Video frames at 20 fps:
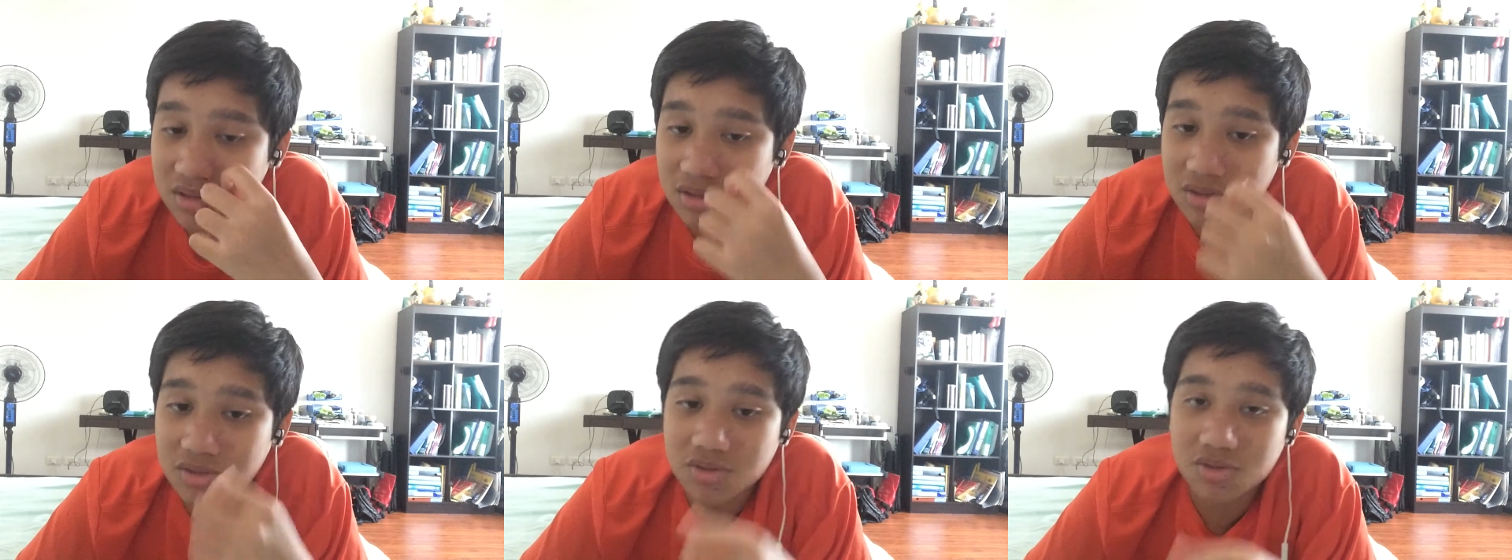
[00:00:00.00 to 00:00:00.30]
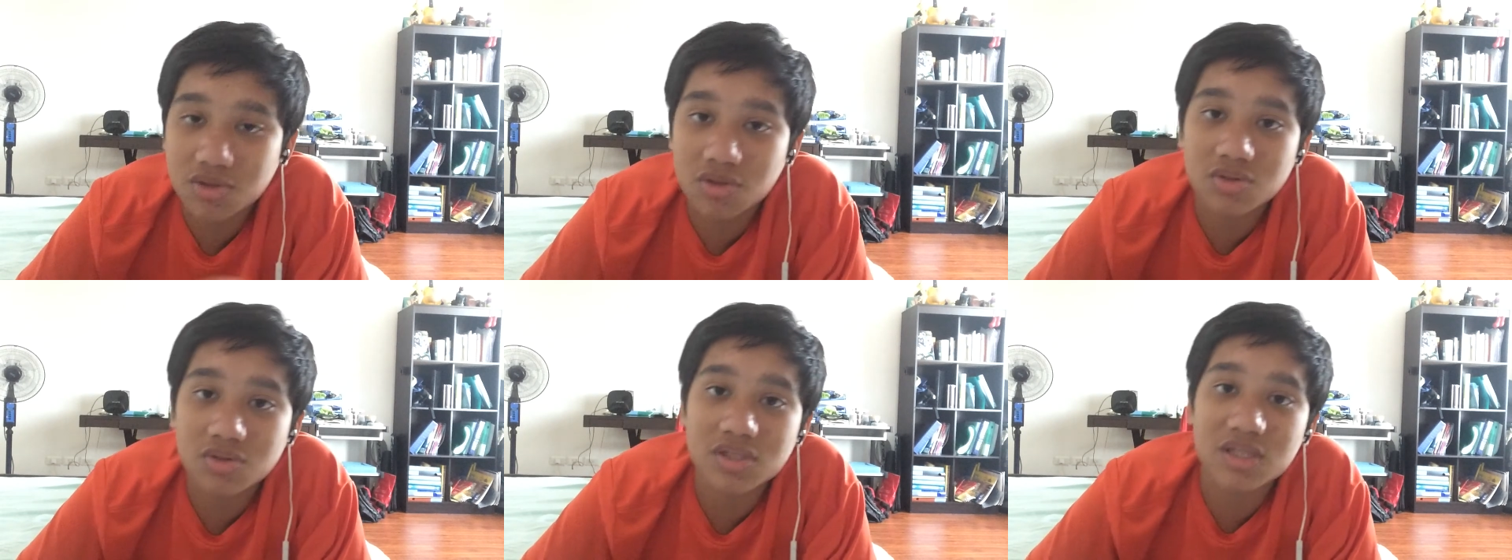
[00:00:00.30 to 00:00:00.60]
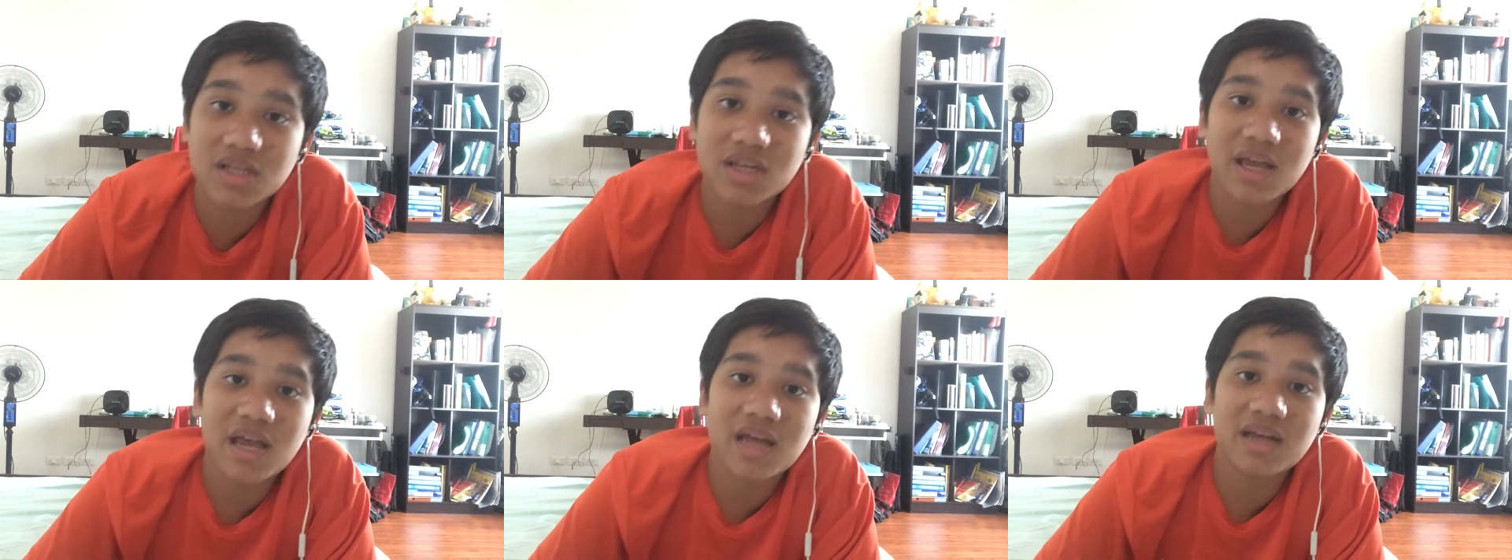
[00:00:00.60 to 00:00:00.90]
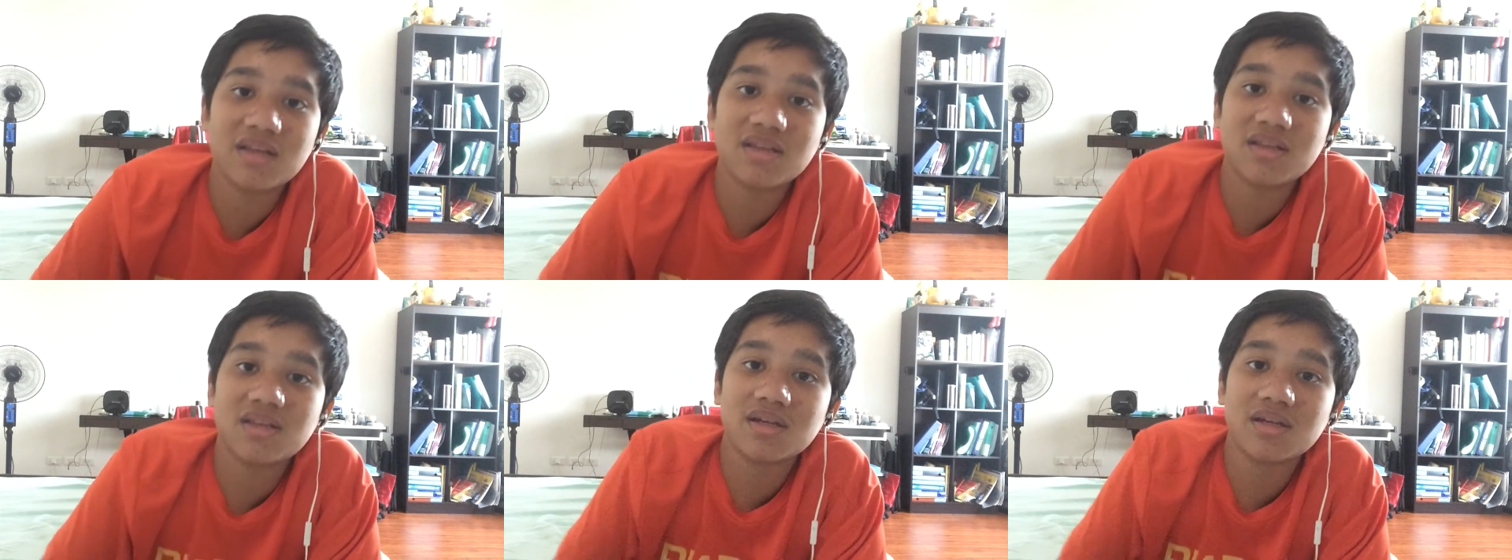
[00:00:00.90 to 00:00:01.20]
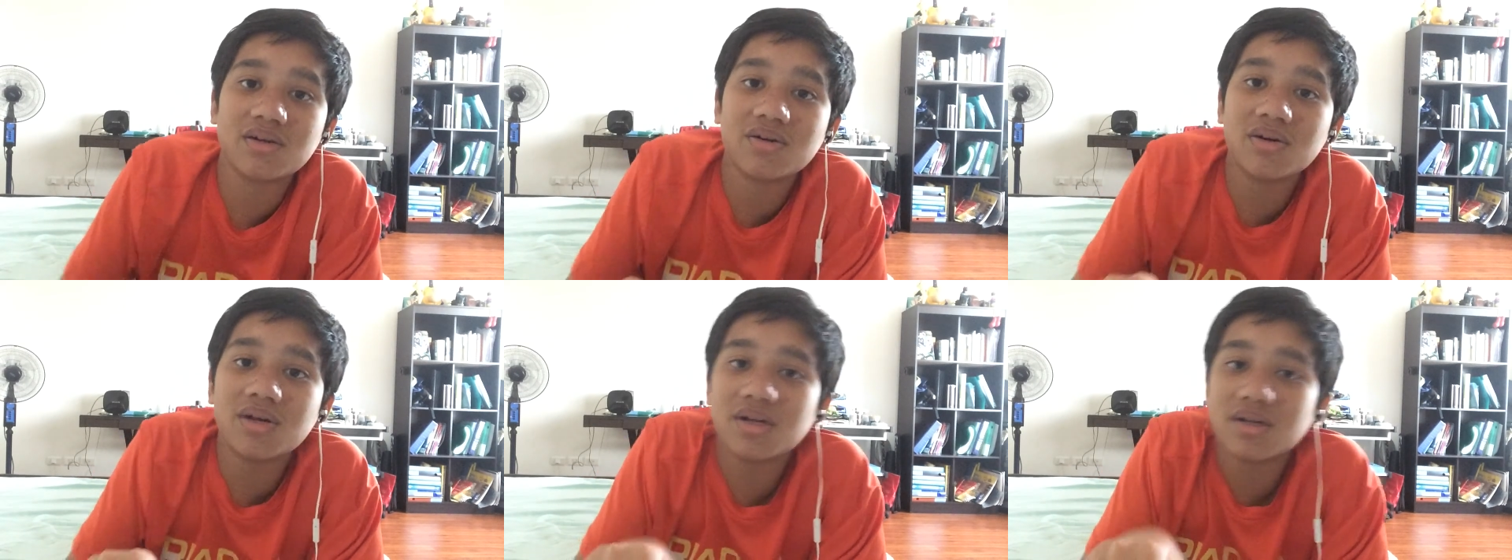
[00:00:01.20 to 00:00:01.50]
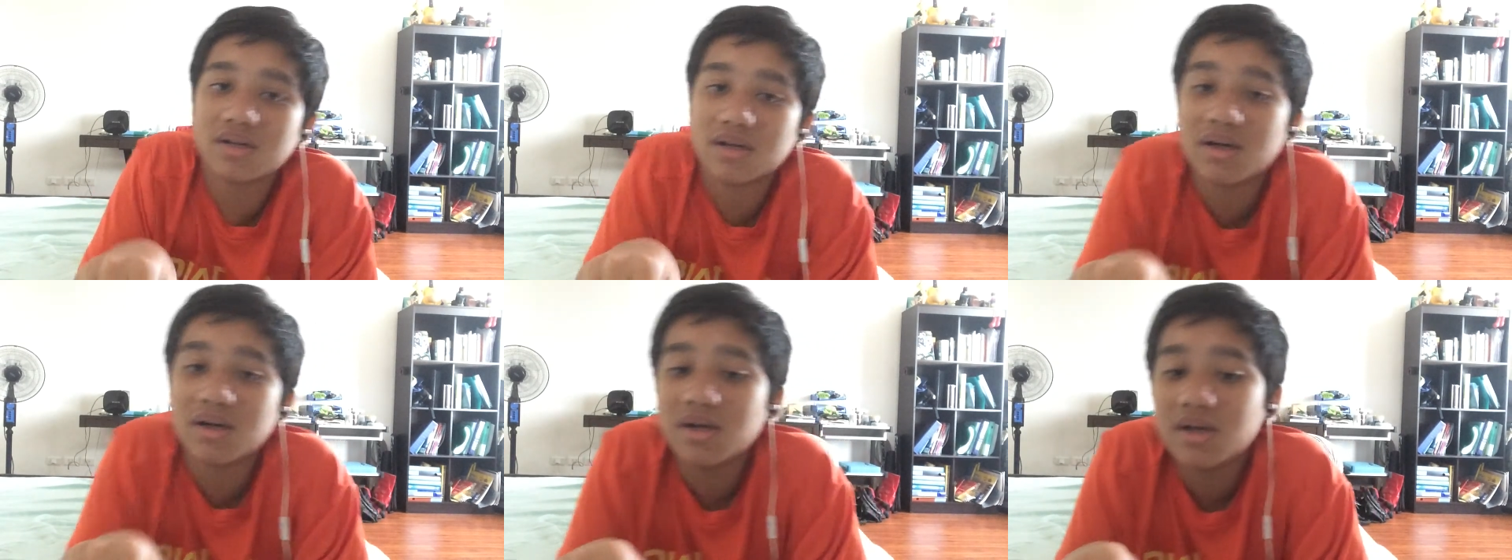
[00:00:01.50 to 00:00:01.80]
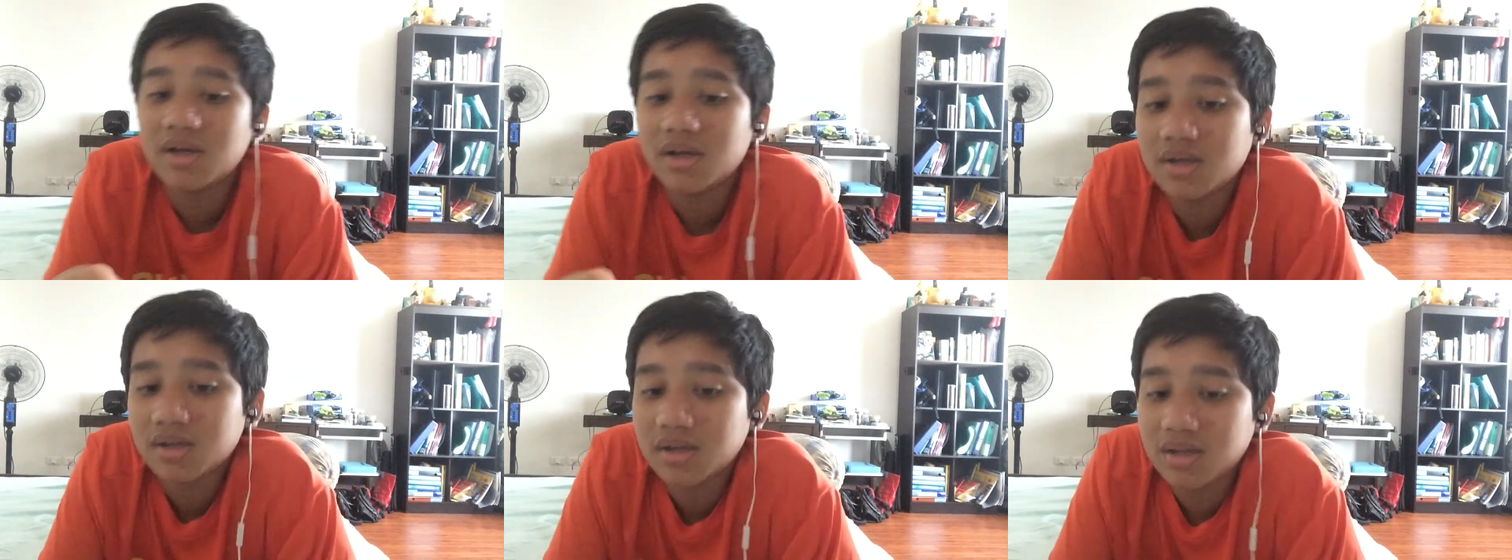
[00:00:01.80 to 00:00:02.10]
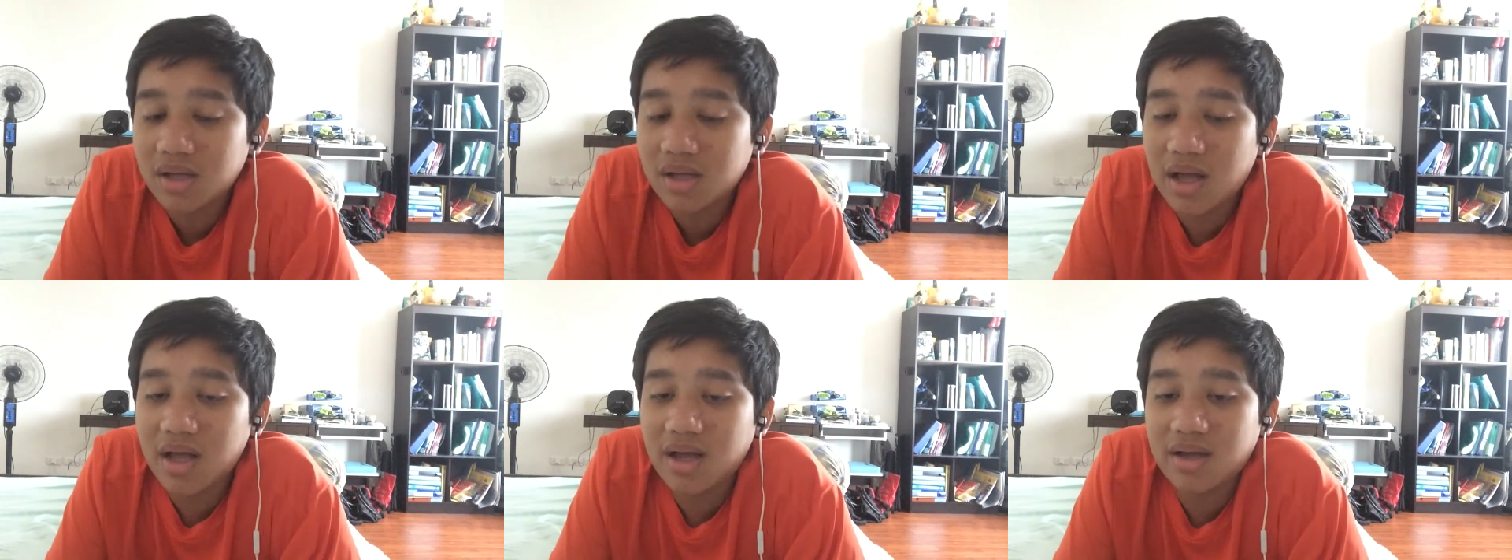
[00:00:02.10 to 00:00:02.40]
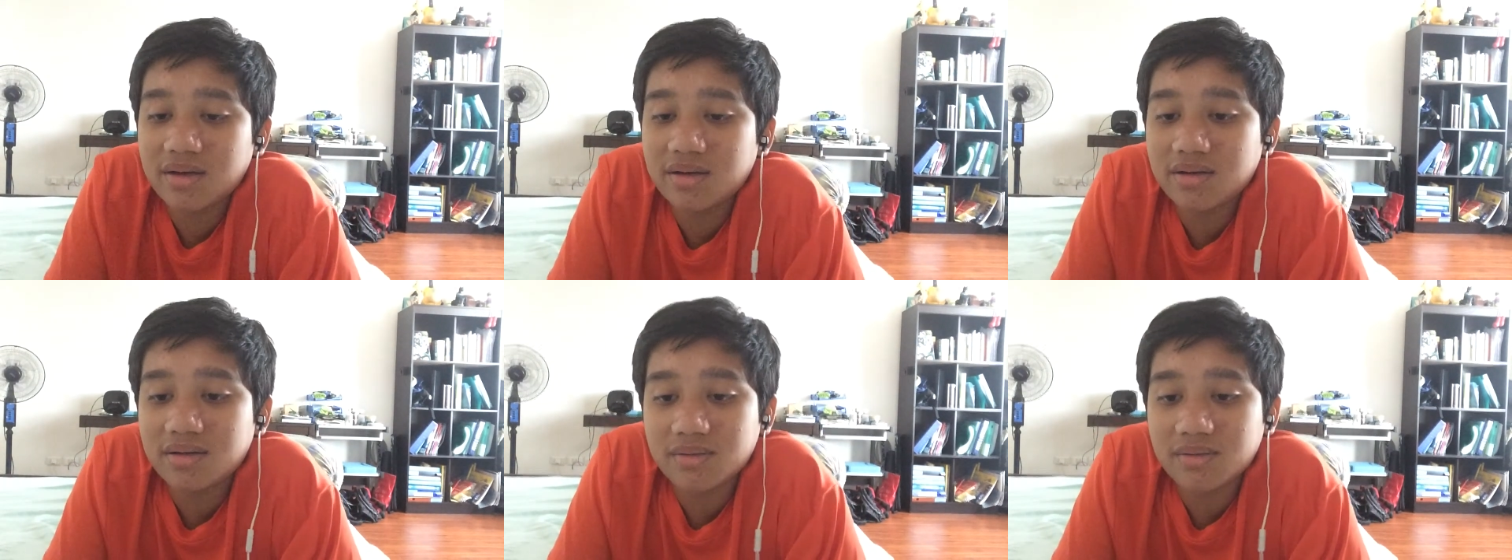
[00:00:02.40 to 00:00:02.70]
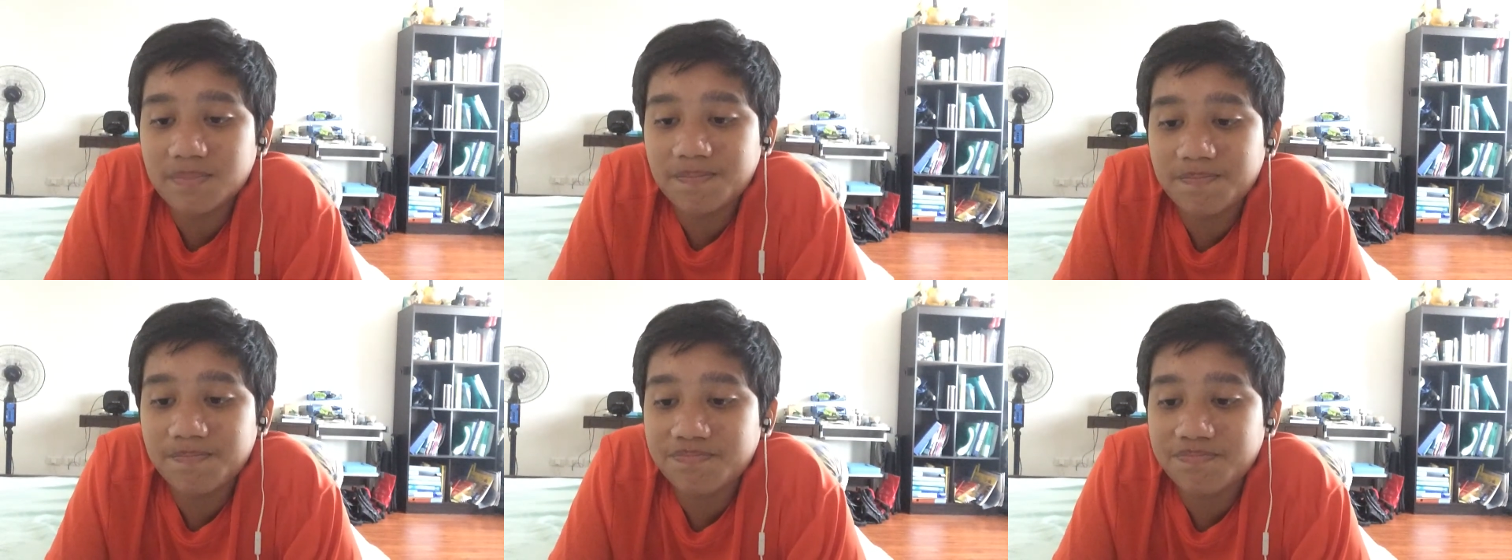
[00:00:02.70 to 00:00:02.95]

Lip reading: Stoke City ended their run. And,